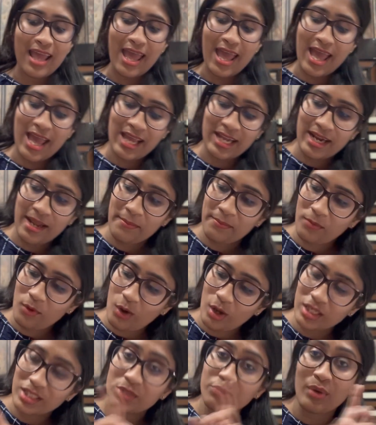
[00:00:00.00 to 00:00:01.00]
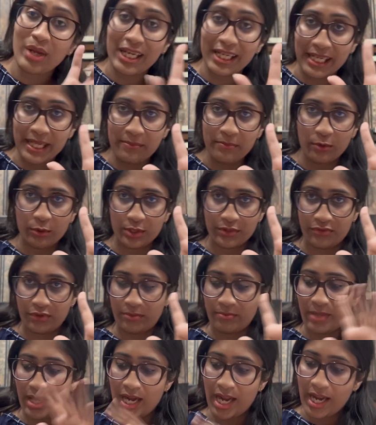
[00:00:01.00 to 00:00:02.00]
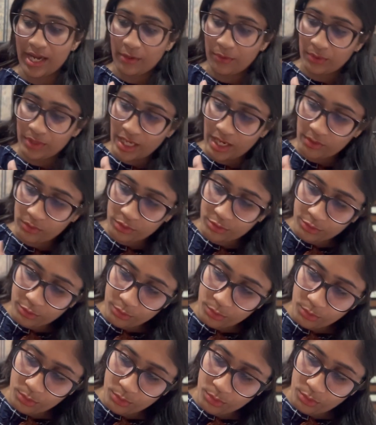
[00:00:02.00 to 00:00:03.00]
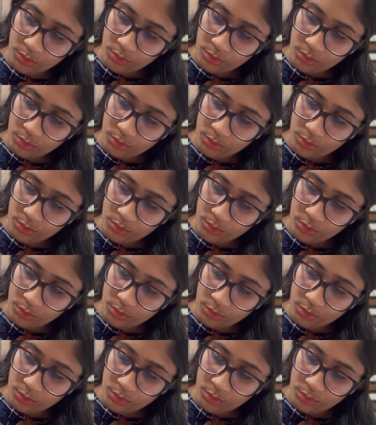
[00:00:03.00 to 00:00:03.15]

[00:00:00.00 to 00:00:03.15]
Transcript: and I bought 20 books from there. I know that. So